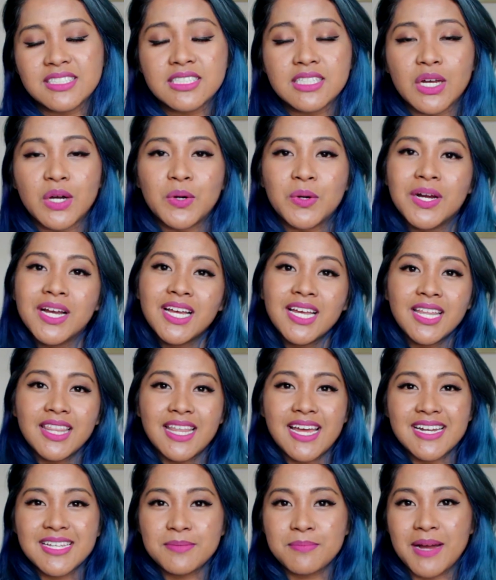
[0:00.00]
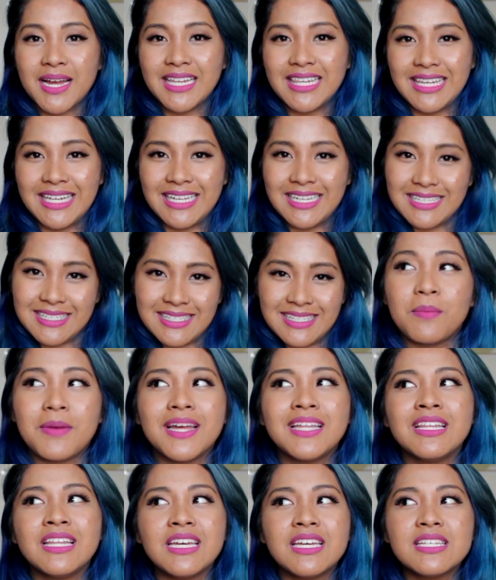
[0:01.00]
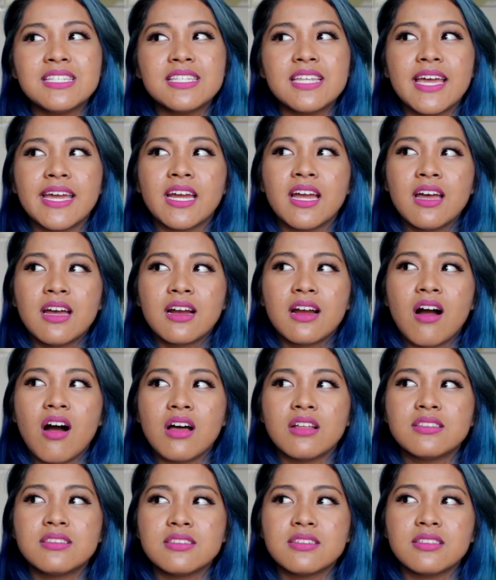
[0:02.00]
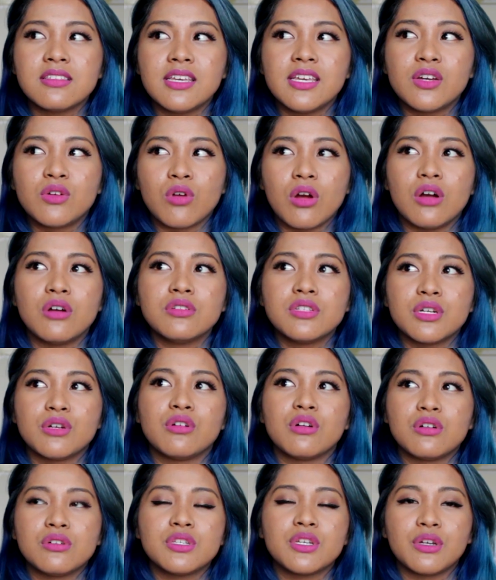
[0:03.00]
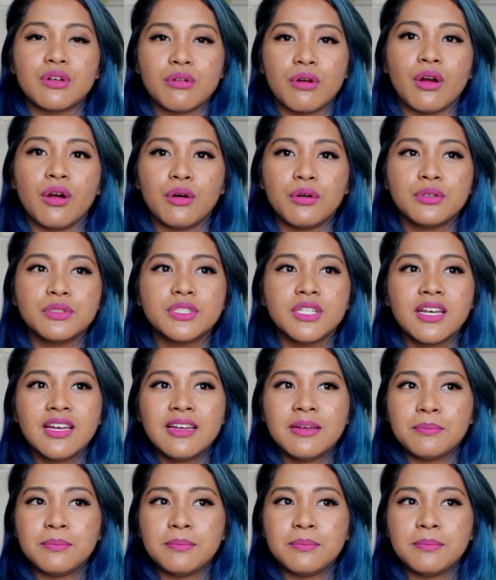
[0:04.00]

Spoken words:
So that is my list. My list like constantly grows and grows and grows